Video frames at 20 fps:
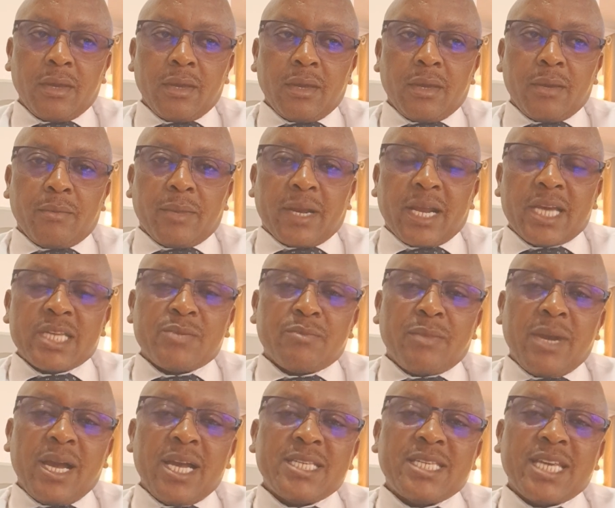But as
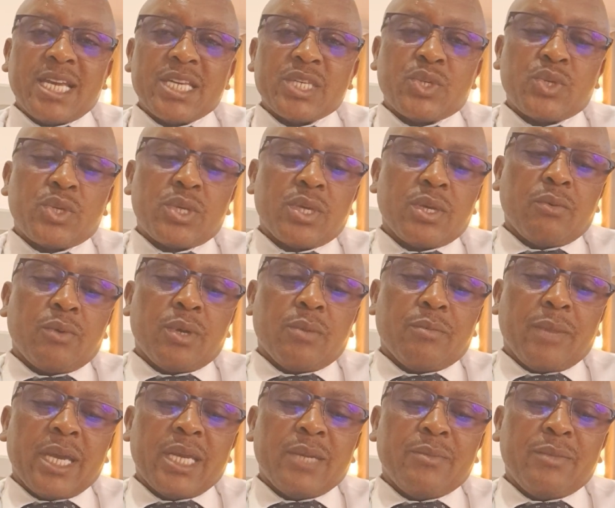much as we
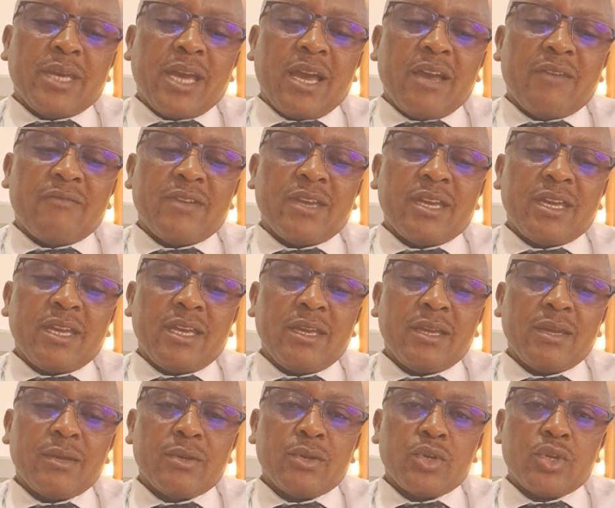might be having
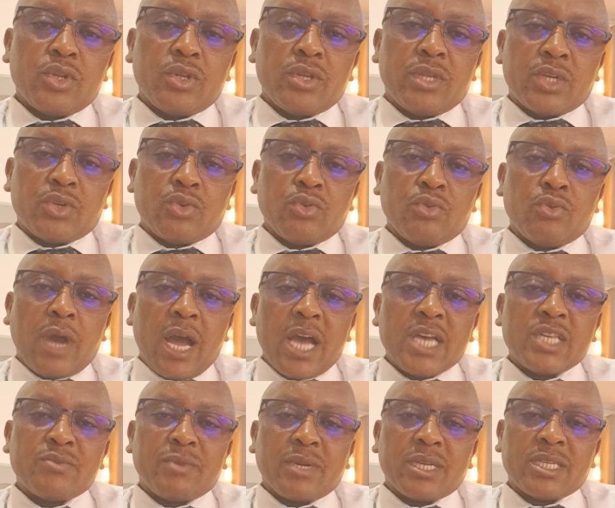the two
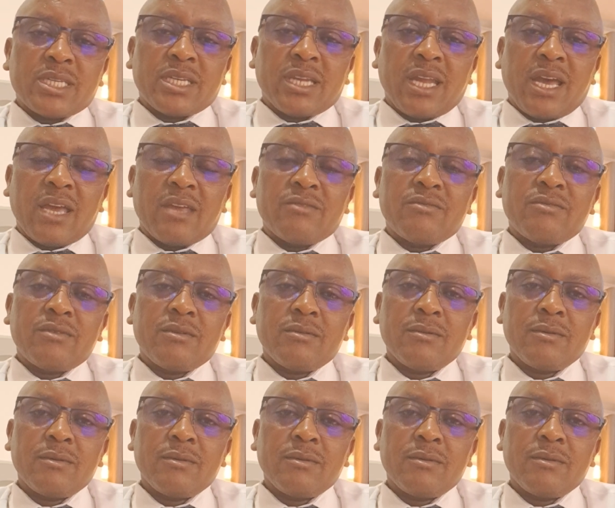aspects in life,